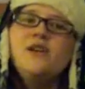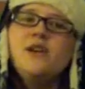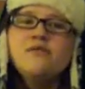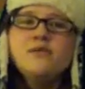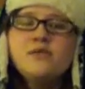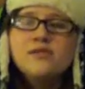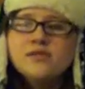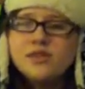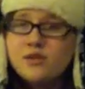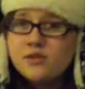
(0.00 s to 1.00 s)
to go
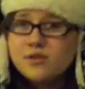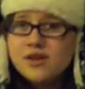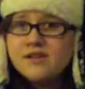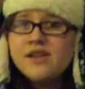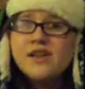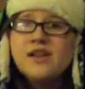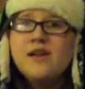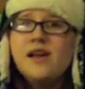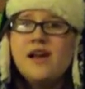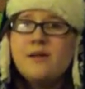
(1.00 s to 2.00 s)
to one.
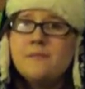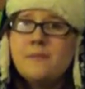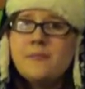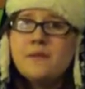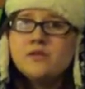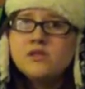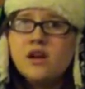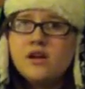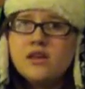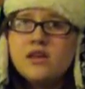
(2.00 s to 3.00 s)
There was
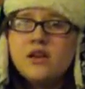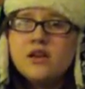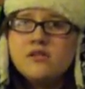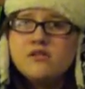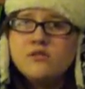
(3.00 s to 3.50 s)
AkiCon,